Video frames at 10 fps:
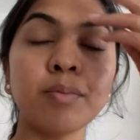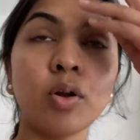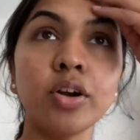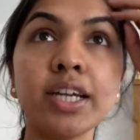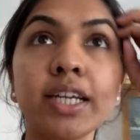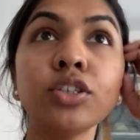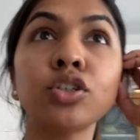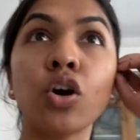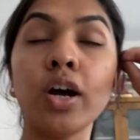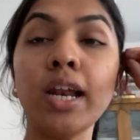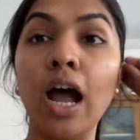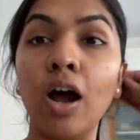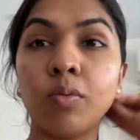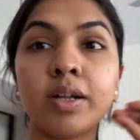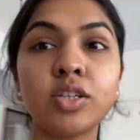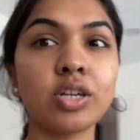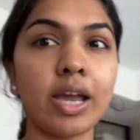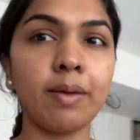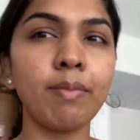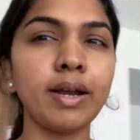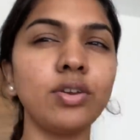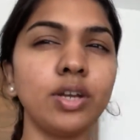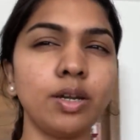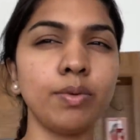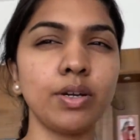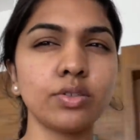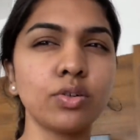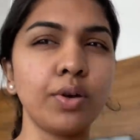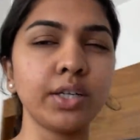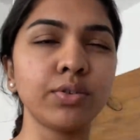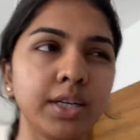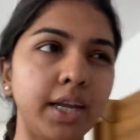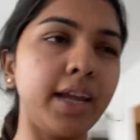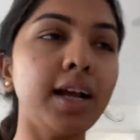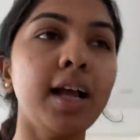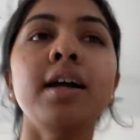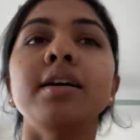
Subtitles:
not really sure how much time my treatment is going to take.